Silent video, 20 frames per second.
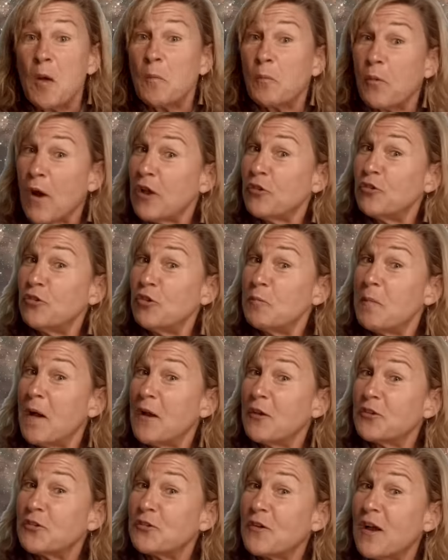Brought to you by
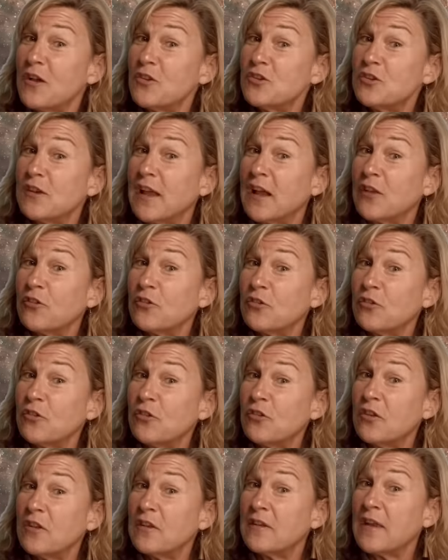
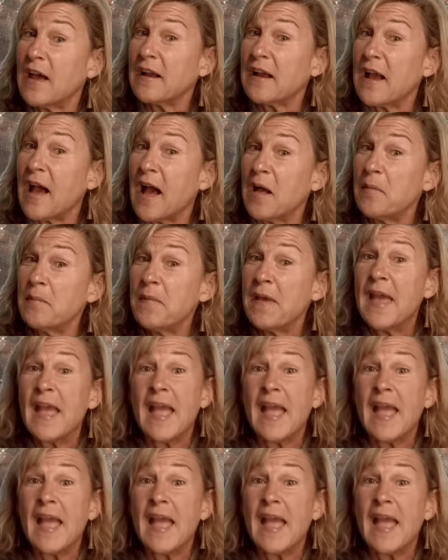astrologyanswers.com